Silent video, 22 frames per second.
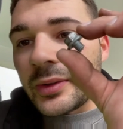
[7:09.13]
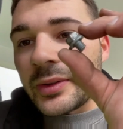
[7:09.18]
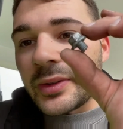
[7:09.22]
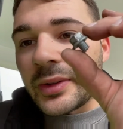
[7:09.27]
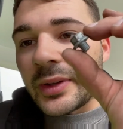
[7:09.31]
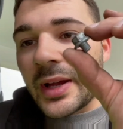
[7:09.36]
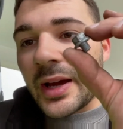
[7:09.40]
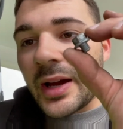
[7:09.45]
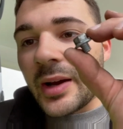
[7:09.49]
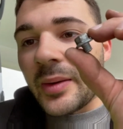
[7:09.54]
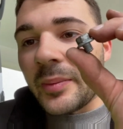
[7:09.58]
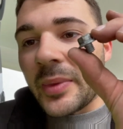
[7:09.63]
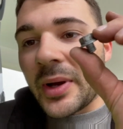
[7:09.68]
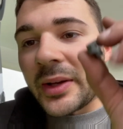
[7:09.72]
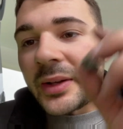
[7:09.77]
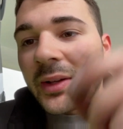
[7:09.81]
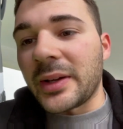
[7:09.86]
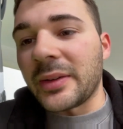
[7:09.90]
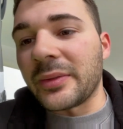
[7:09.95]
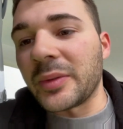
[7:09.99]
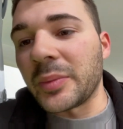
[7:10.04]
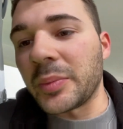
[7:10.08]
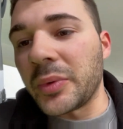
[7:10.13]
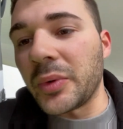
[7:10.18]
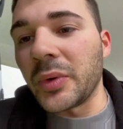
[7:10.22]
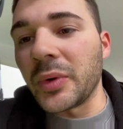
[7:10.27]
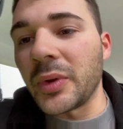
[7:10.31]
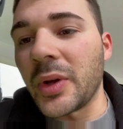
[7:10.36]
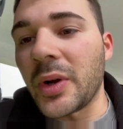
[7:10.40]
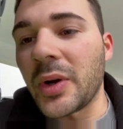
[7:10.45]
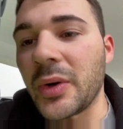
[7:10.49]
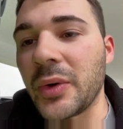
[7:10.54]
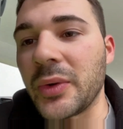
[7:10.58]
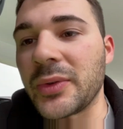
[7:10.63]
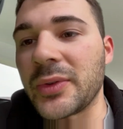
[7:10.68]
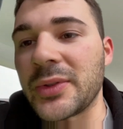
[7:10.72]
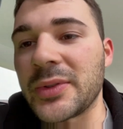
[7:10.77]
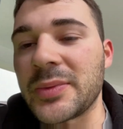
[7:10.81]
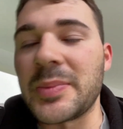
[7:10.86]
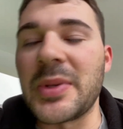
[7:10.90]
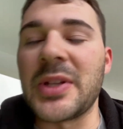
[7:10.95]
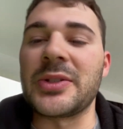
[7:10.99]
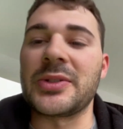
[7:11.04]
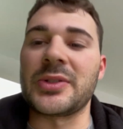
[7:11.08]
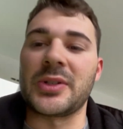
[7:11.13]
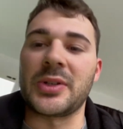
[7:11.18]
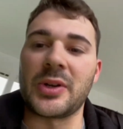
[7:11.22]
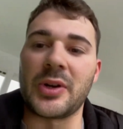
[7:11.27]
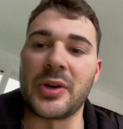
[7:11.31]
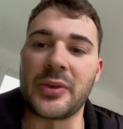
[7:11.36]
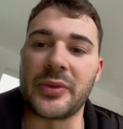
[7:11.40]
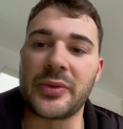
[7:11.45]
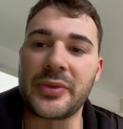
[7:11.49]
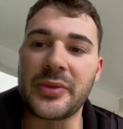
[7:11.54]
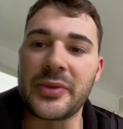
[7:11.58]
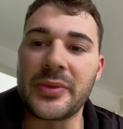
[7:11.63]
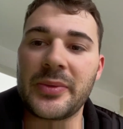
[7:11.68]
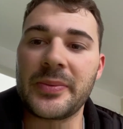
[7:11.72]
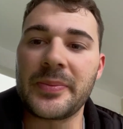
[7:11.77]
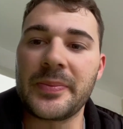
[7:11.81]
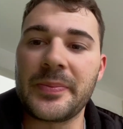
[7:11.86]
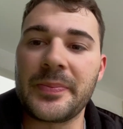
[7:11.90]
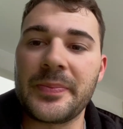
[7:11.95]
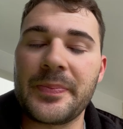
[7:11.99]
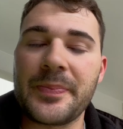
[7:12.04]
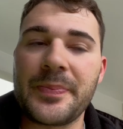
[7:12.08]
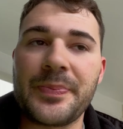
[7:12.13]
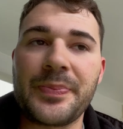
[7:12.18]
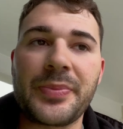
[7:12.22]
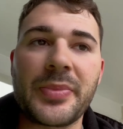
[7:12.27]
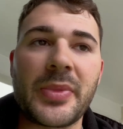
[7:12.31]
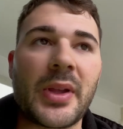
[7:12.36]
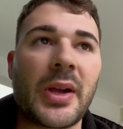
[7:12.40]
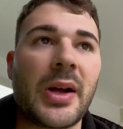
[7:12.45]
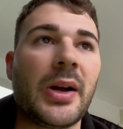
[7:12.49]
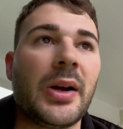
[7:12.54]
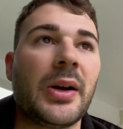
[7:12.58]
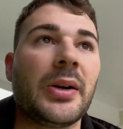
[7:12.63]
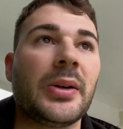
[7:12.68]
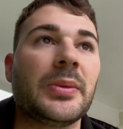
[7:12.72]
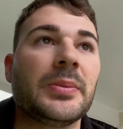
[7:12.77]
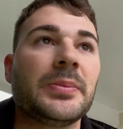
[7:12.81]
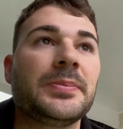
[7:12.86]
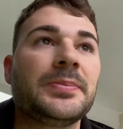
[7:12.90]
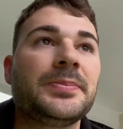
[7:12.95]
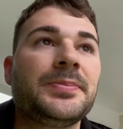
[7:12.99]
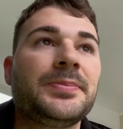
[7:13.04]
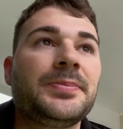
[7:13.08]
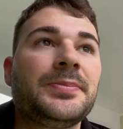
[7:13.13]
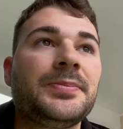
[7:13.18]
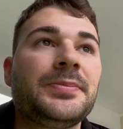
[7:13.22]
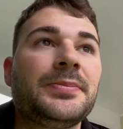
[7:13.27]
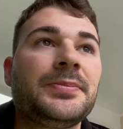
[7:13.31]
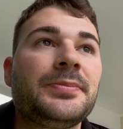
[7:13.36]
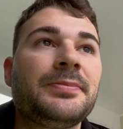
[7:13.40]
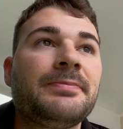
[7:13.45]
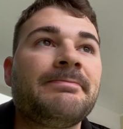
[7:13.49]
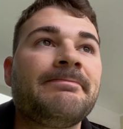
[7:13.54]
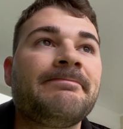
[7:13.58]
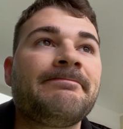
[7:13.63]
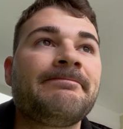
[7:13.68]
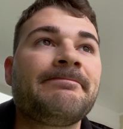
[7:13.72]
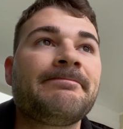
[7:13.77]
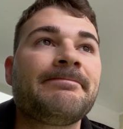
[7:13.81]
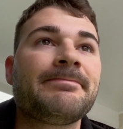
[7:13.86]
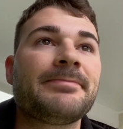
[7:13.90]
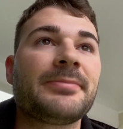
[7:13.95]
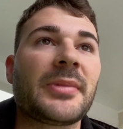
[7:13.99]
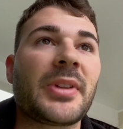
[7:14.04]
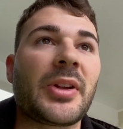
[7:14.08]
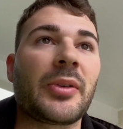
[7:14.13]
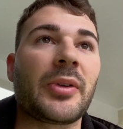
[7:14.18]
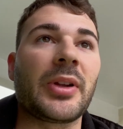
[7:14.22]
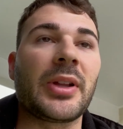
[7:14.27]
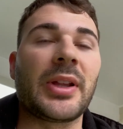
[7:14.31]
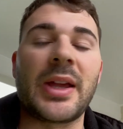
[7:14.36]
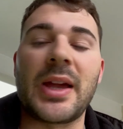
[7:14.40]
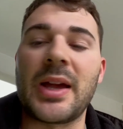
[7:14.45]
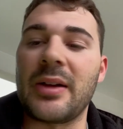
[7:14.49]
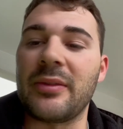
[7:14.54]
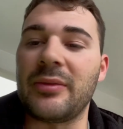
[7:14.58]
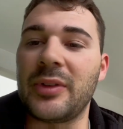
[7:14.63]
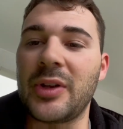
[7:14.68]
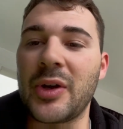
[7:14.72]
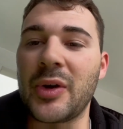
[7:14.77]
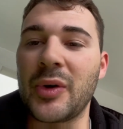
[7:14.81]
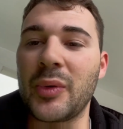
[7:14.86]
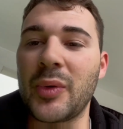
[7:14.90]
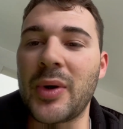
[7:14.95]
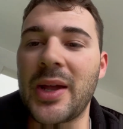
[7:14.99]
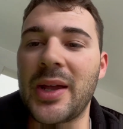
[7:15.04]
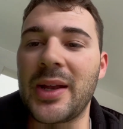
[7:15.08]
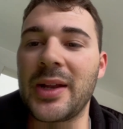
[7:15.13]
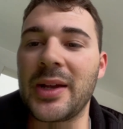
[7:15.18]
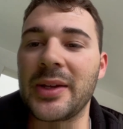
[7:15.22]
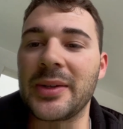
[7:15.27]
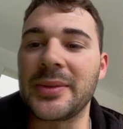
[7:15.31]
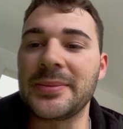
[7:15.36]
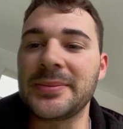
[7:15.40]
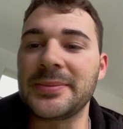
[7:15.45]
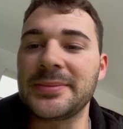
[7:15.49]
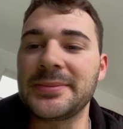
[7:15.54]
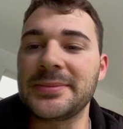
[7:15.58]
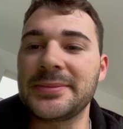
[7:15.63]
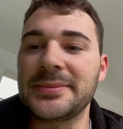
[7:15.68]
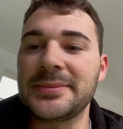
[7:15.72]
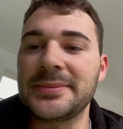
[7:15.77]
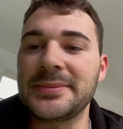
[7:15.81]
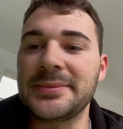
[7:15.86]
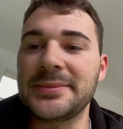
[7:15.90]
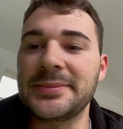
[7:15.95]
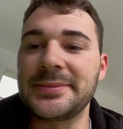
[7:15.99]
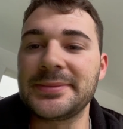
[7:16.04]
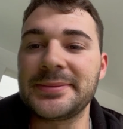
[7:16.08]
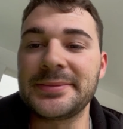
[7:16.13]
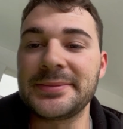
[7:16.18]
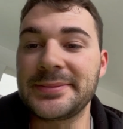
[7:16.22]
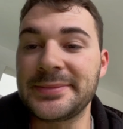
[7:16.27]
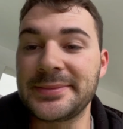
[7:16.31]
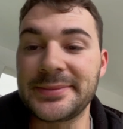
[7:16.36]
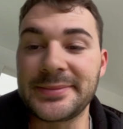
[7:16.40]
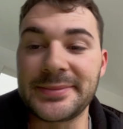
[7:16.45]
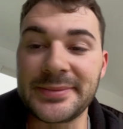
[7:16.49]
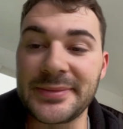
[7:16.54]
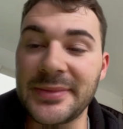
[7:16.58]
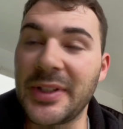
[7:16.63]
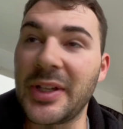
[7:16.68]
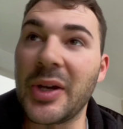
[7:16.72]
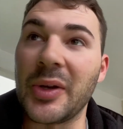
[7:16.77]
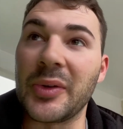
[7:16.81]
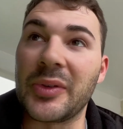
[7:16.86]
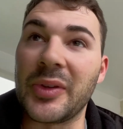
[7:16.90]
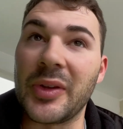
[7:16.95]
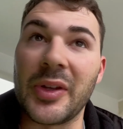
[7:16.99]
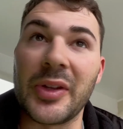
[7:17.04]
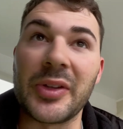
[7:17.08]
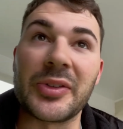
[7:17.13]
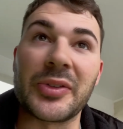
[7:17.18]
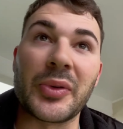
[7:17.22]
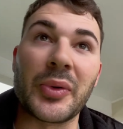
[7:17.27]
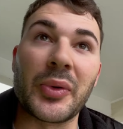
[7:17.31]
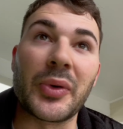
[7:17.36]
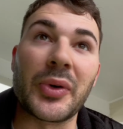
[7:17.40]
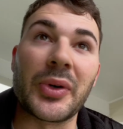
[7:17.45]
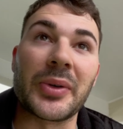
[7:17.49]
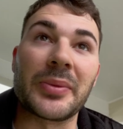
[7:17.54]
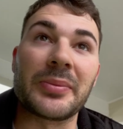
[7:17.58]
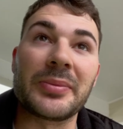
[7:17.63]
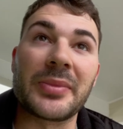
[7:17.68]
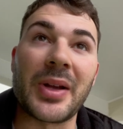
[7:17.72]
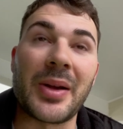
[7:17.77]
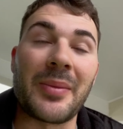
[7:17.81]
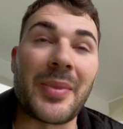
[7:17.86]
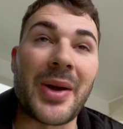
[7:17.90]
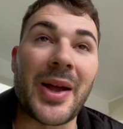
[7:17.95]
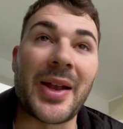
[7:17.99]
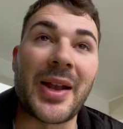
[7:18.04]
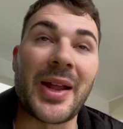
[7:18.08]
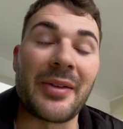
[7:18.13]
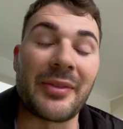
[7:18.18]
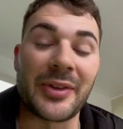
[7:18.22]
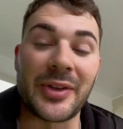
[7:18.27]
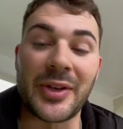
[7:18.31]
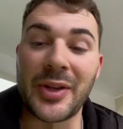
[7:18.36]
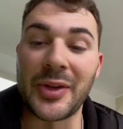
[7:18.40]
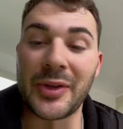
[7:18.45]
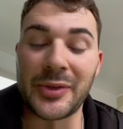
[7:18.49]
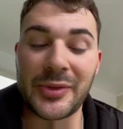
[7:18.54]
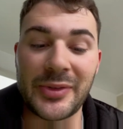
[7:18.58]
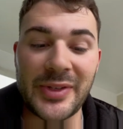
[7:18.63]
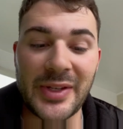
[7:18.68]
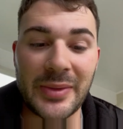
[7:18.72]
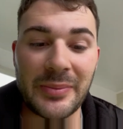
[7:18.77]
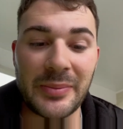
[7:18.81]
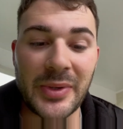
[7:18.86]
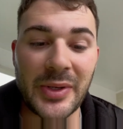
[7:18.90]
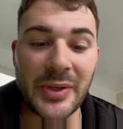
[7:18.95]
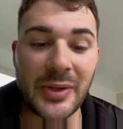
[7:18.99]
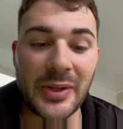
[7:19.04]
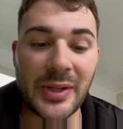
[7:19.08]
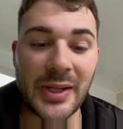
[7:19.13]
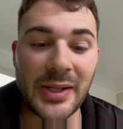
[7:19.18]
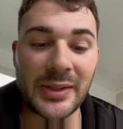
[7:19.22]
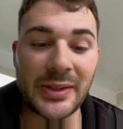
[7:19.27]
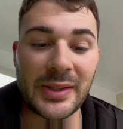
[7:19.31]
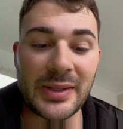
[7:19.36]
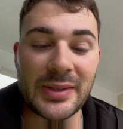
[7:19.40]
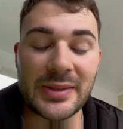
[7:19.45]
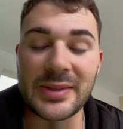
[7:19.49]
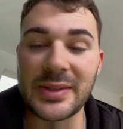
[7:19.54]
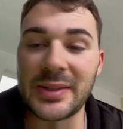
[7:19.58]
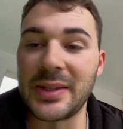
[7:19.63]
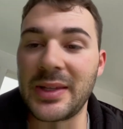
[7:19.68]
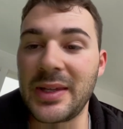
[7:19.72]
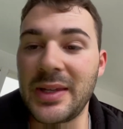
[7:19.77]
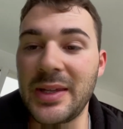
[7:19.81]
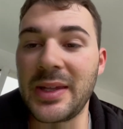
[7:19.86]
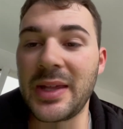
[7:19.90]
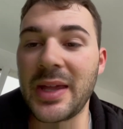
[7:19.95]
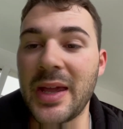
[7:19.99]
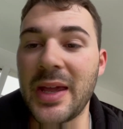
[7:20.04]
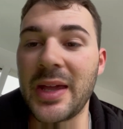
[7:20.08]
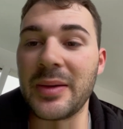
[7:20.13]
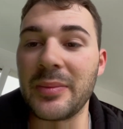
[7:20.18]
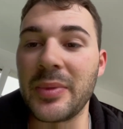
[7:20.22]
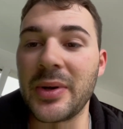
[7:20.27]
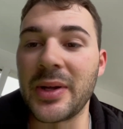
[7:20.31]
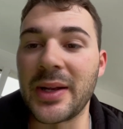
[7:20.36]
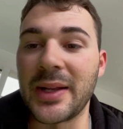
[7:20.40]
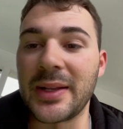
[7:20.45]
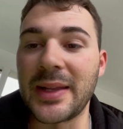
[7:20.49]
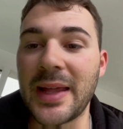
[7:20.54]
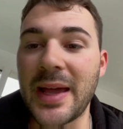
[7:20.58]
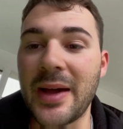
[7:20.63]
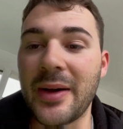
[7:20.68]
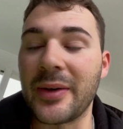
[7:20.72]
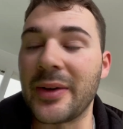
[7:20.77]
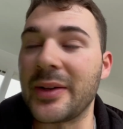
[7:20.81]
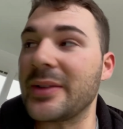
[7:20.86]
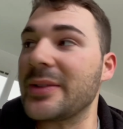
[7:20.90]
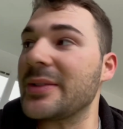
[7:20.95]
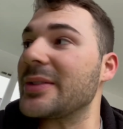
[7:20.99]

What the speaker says: So now I'm about to have to pull the whole suspension off. I really have no way to go to the store. I might have another 10 mil like this in the EK, but I doubt it.